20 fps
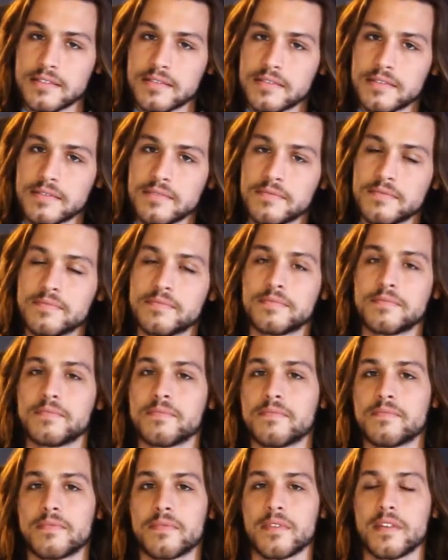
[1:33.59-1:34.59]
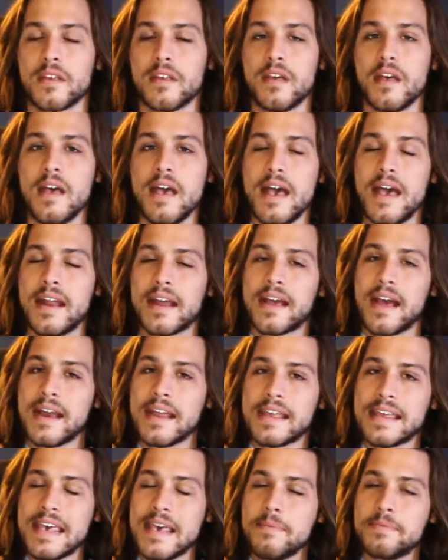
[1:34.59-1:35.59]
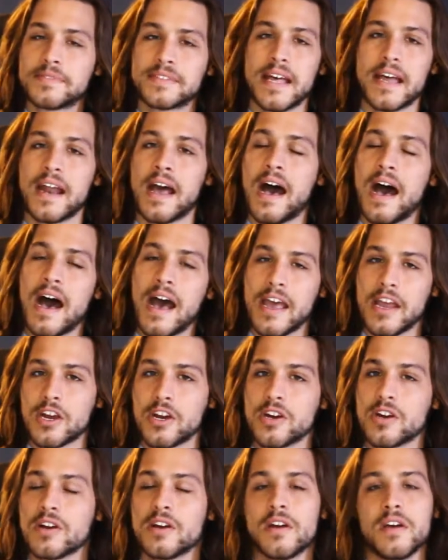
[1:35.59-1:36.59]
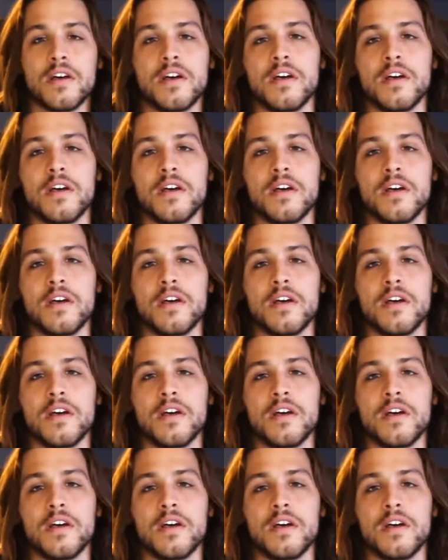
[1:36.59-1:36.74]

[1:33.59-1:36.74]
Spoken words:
And it kind of keeps that higher